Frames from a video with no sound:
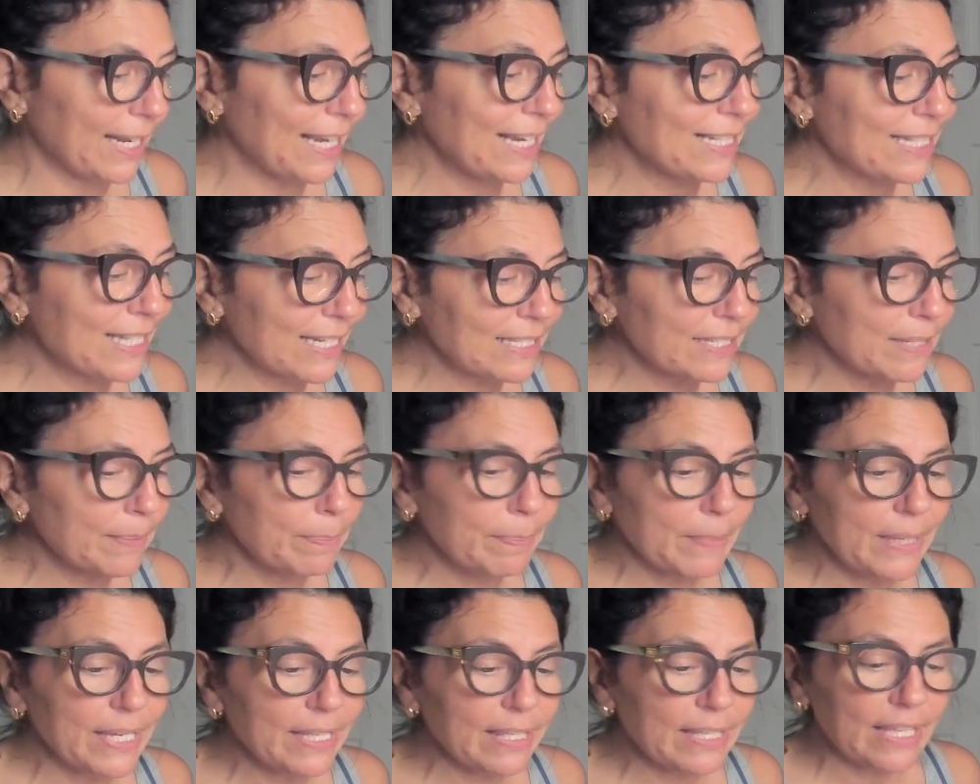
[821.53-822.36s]
It doesn't
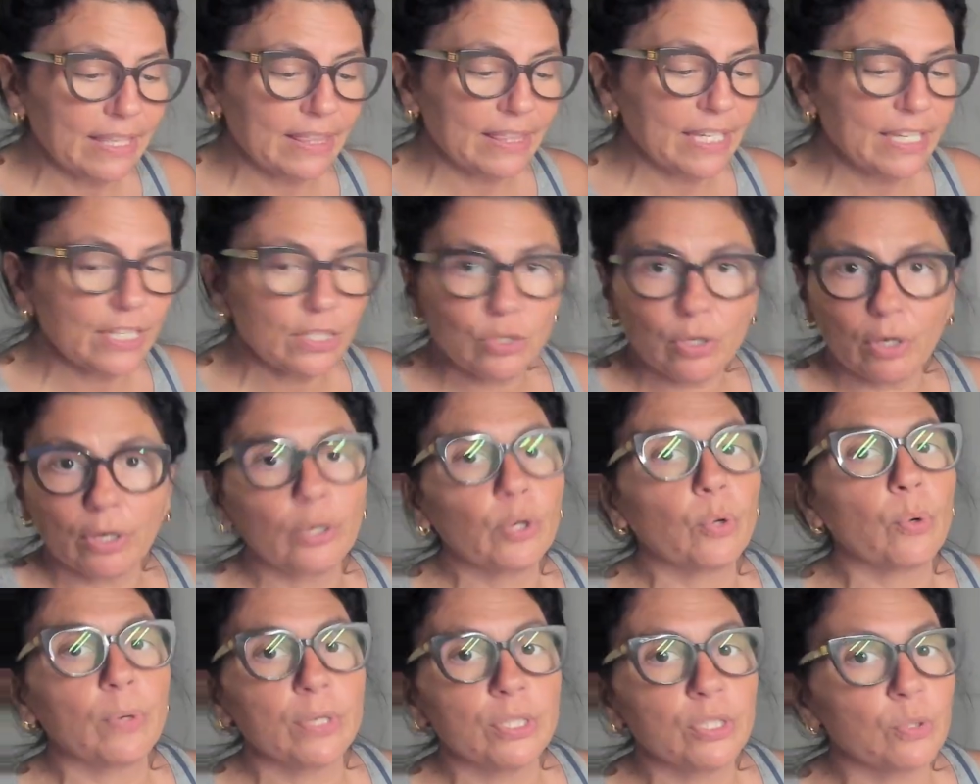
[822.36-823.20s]
mean that things aren't
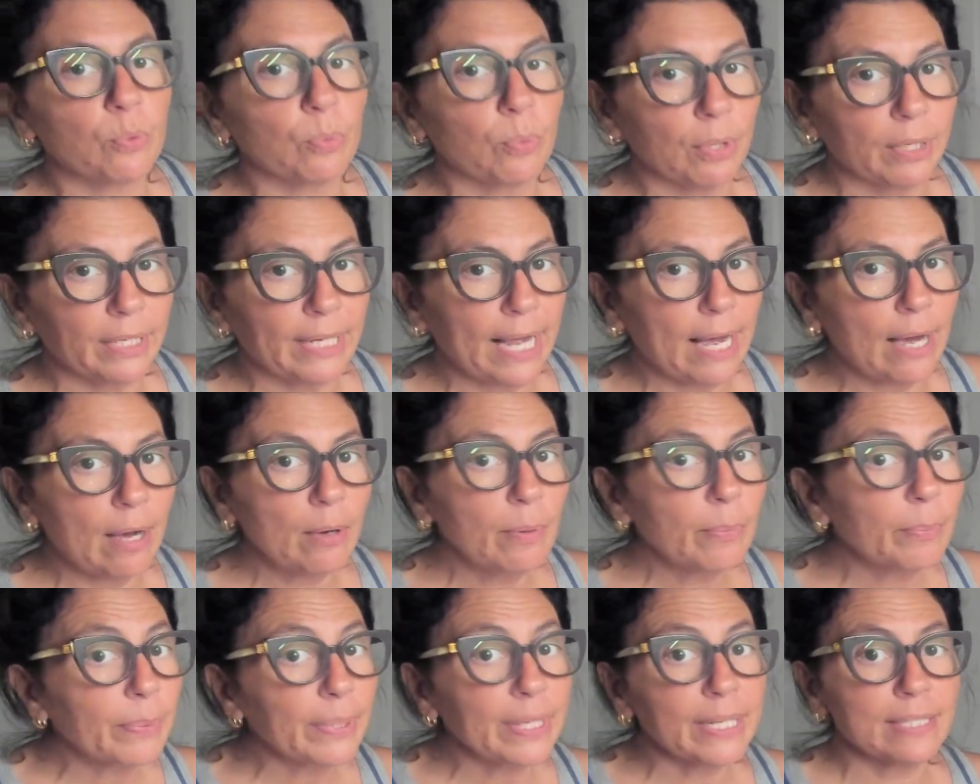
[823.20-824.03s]
going to work
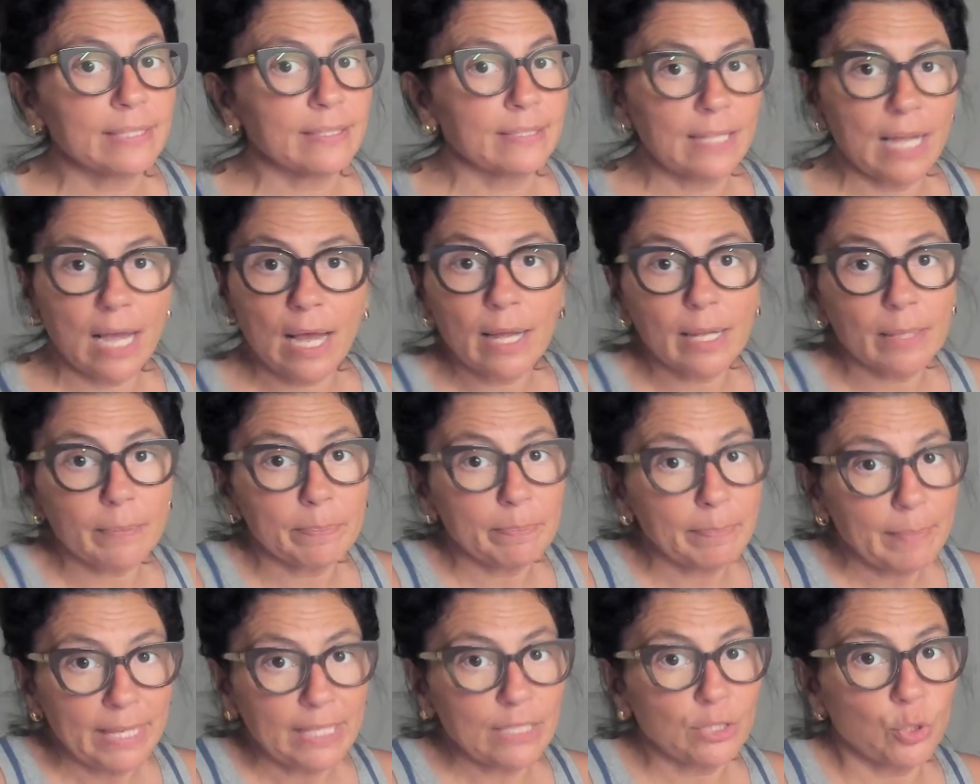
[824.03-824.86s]
out, but it's not
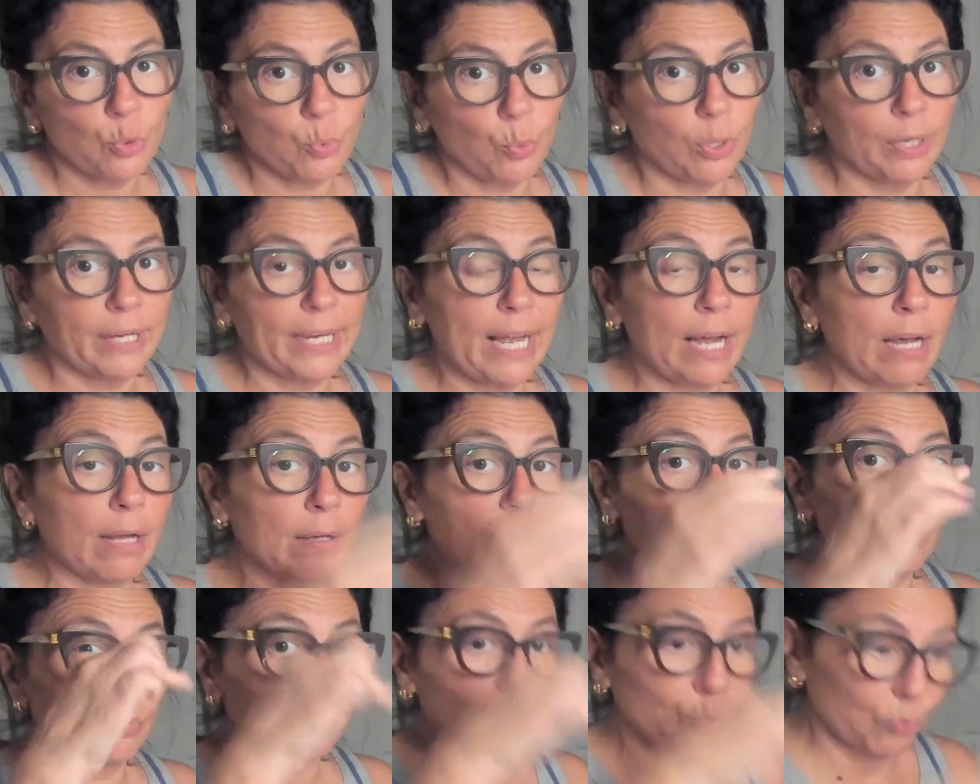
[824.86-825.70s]
meant to work
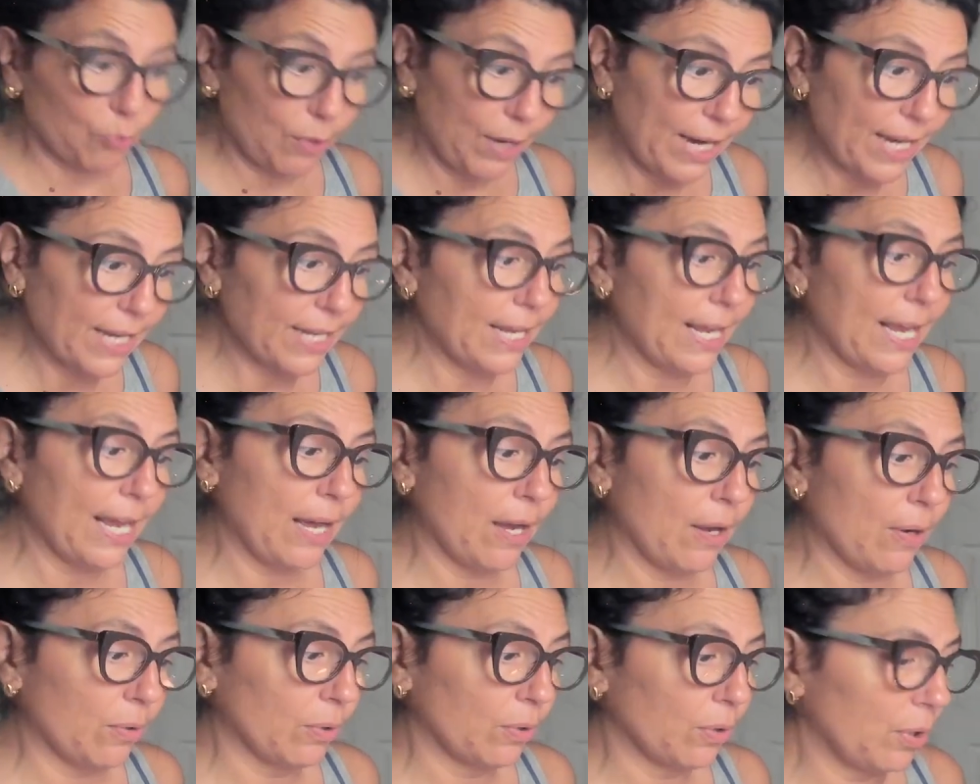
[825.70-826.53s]
out right
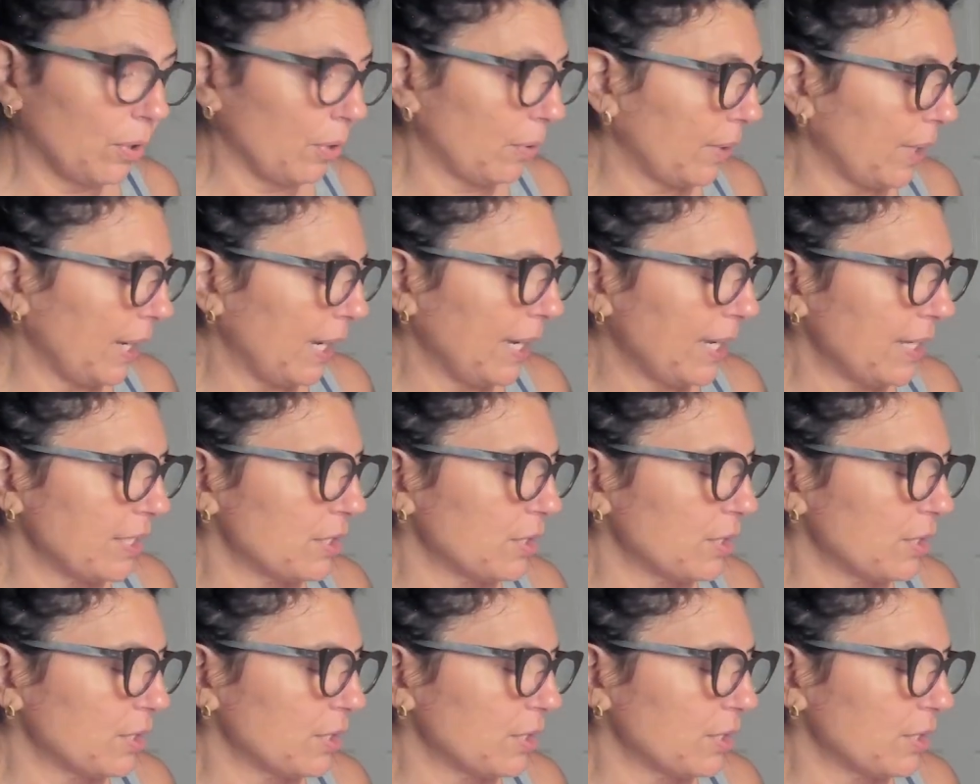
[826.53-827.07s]
now, okay?